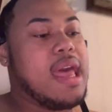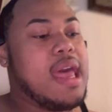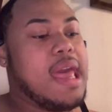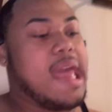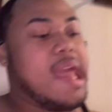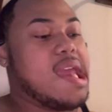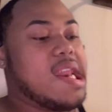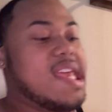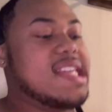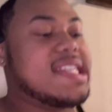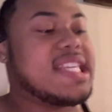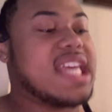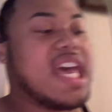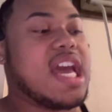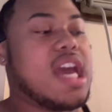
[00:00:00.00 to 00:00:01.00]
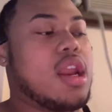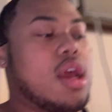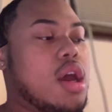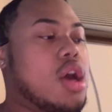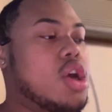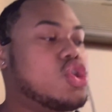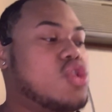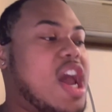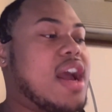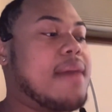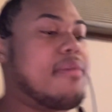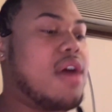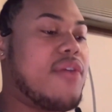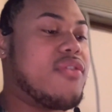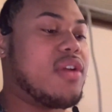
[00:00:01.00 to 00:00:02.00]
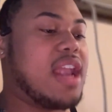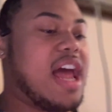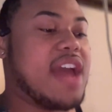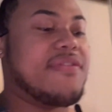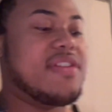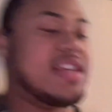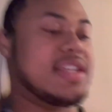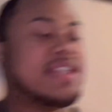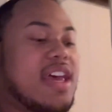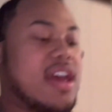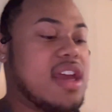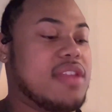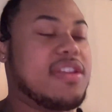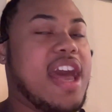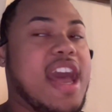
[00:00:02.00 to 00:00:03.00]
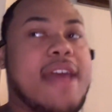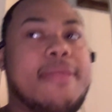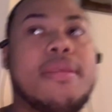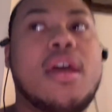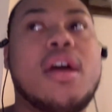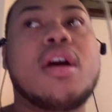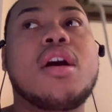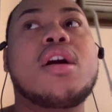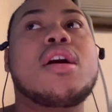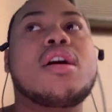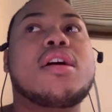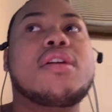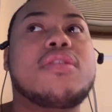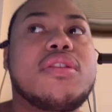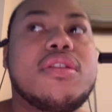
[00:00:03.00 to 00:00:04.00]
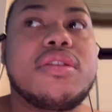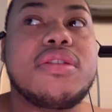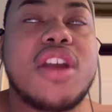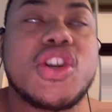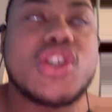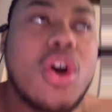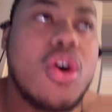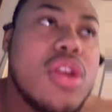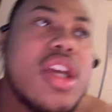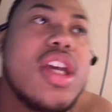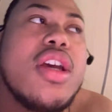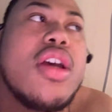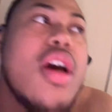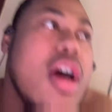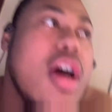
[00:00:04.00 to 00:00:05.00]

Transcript: And he said, Dragon Ball for Life, he said that there's only